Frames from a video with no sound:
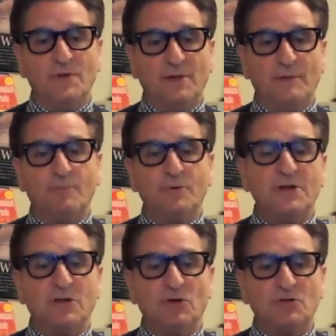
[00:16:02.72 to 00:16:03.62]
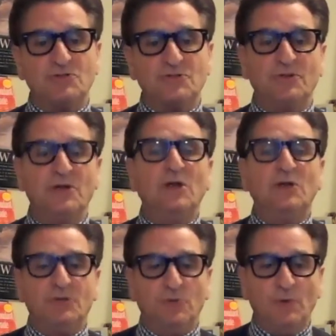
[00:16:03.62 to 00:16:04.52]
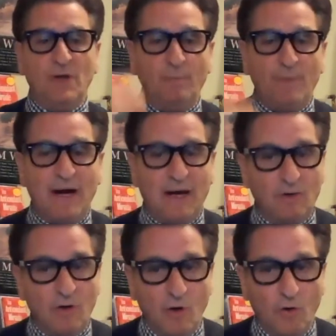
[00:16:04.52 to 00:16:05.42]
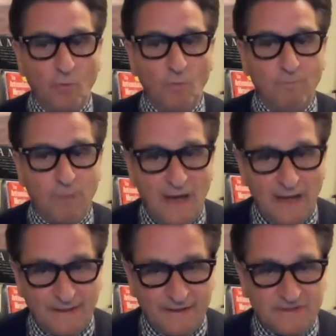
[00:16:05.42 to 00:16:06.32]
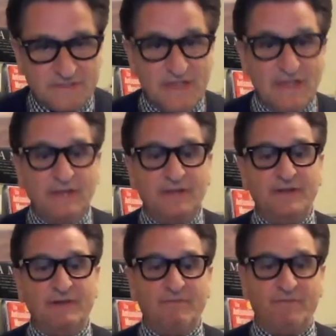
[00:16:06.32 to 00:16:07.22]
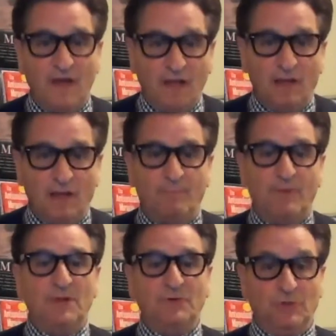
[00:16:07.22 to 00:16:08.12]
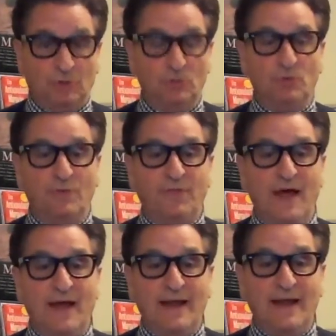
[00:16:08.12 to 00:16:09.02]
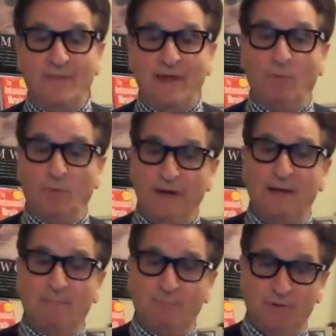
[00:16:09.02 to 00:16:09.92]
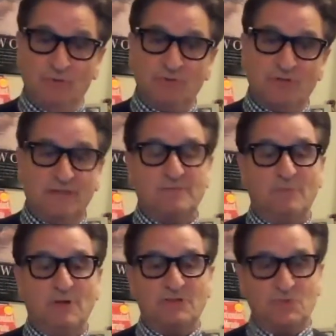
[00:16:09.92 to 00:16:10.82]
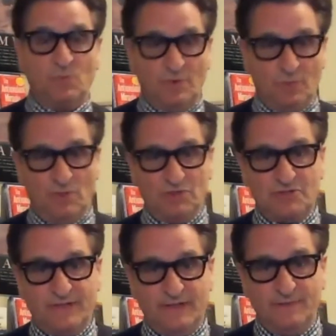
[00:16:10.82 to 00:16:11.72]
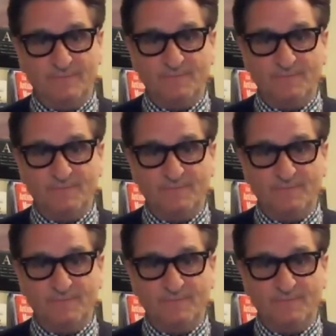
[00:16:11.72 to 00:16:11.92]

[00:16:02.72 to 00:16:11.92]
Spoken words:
than a precursor to help our own bodies develop the glutathione that we're not producing as much as we once did.